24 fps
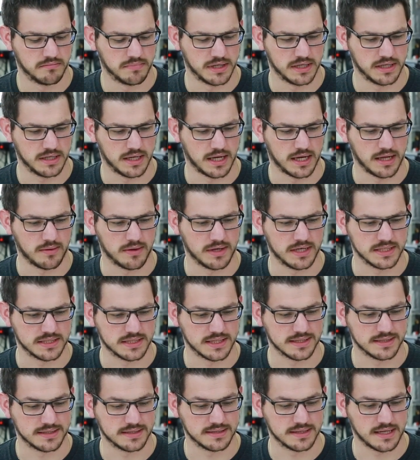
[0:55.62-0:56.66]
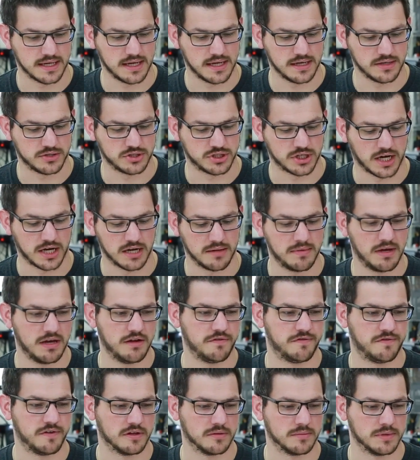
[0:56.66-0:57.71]
But anyways, this is a
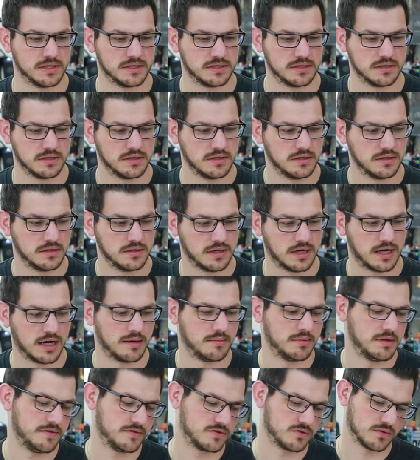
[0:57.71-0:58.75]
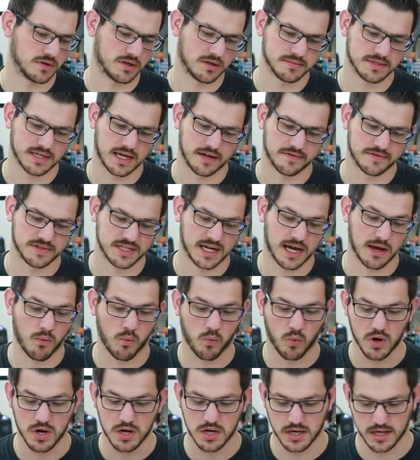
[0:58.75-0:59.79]
China-made filament. Uh, I believe this one comes out of
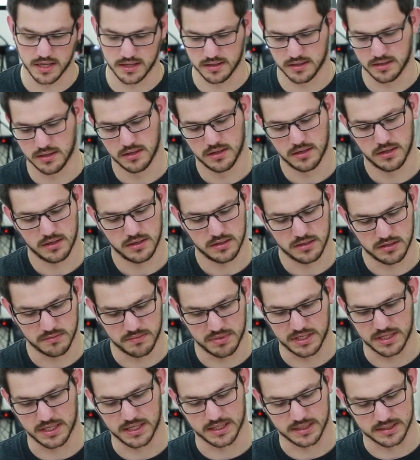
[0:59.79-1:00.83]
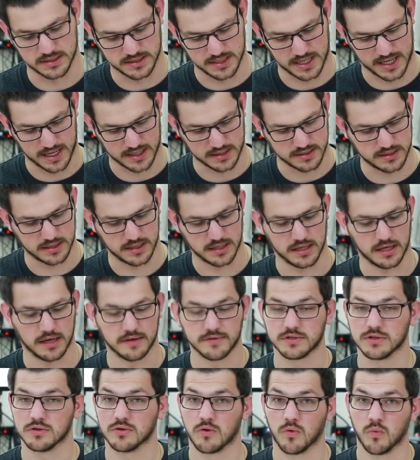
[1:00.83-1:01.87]
Taiwan to be exact. And it
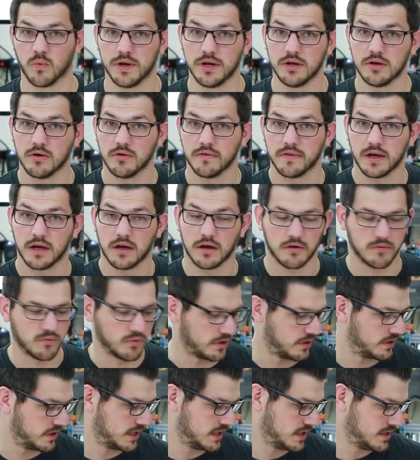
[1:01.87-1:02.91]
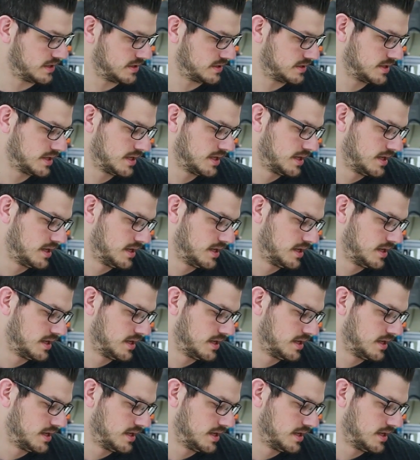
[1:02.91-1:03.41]
gives you a little window there where it is.